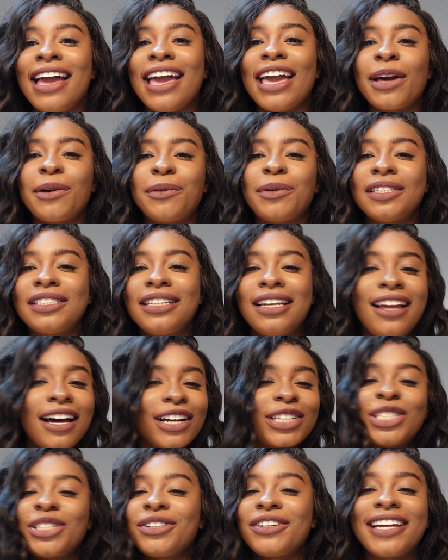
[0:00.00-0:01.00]
It was
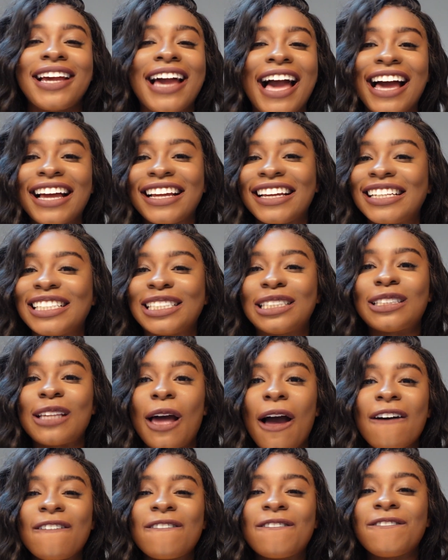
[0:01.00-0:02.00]
luxury at its
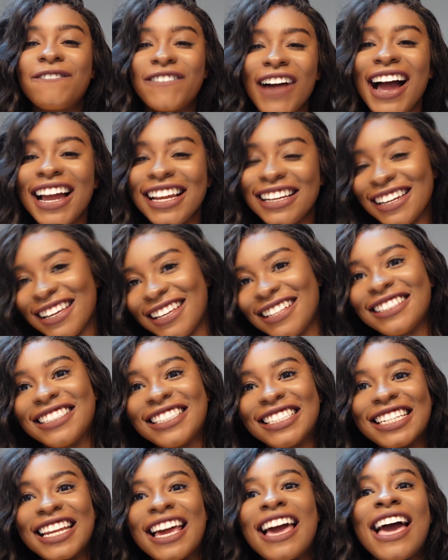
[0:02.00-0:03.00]

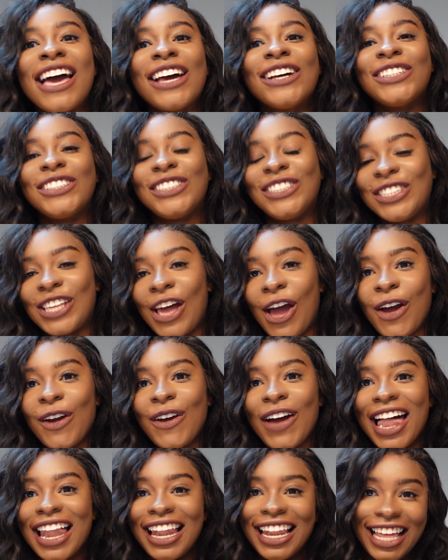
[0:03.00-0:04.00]
finest.
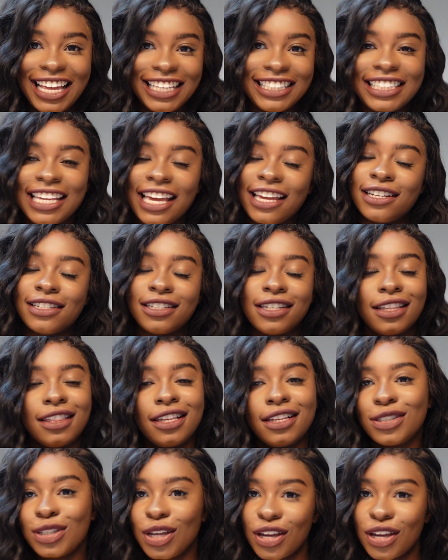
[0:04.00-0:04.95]
So let's get into these